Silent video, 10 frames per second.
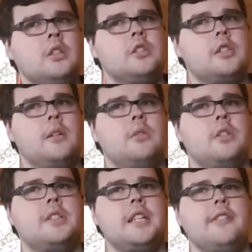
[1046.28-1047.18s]
so
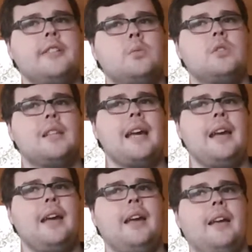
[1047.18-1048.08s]
the series would
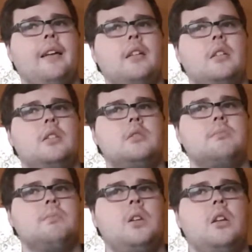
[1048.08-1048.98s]
air
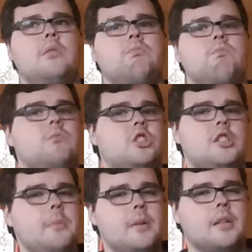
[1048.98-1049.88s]
like
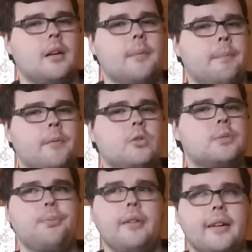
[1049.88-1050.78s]
summertime or
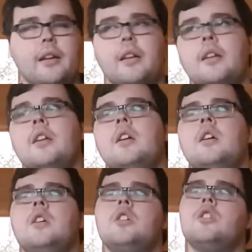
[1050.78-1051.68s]
spring,
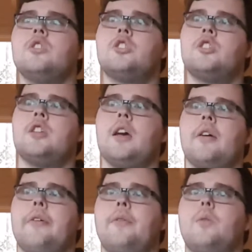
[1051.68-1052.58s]

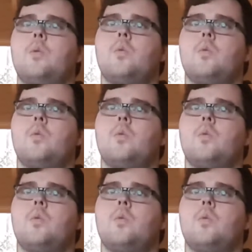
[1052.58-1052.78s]
so